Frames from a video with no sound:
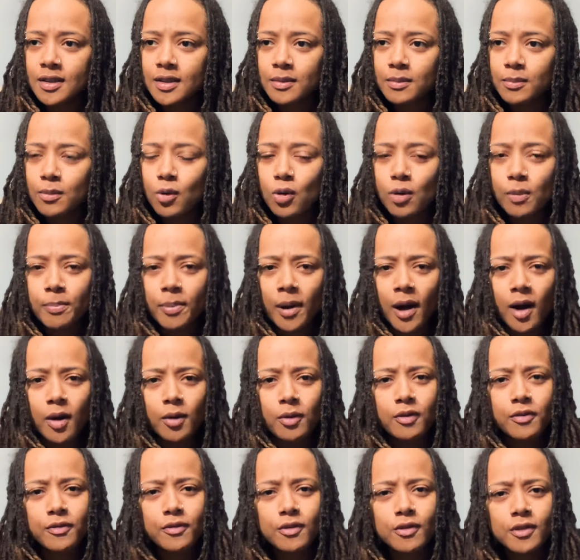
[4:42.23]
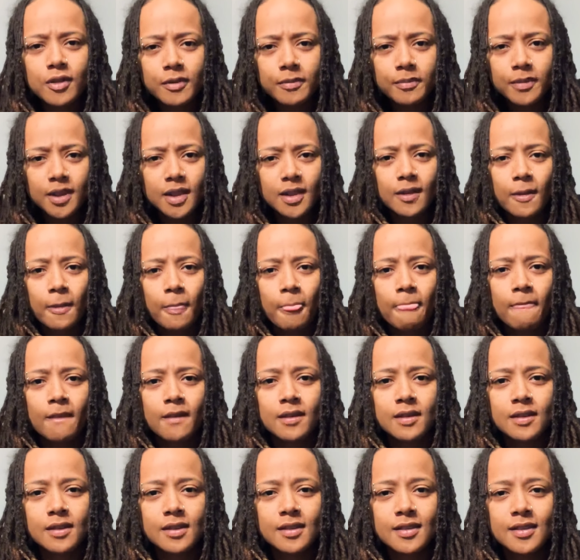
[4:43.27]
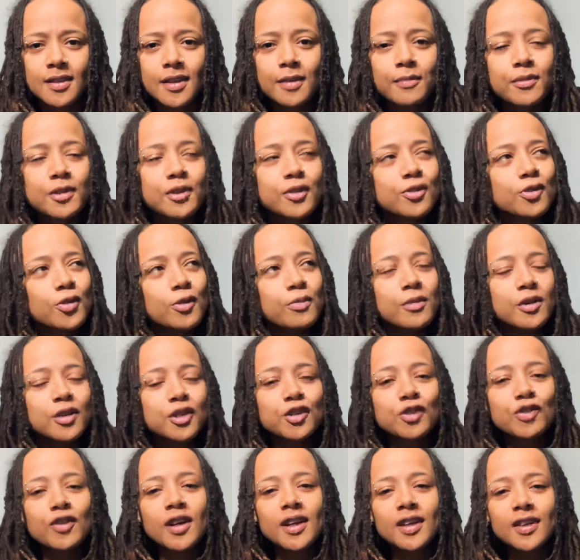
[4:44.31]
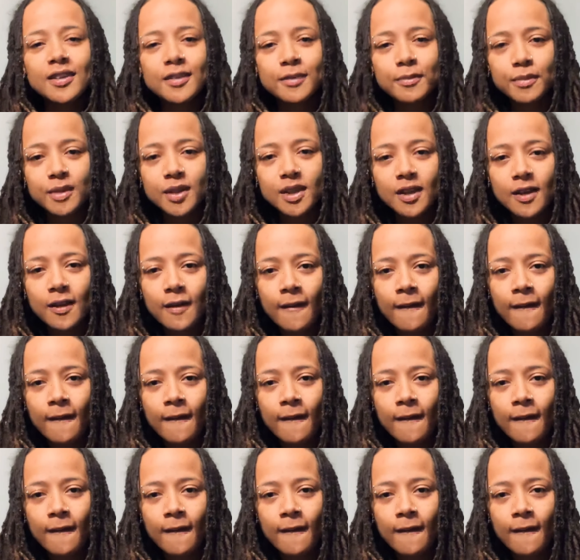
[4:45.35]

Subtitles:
more powerful than me, something so much greater than me.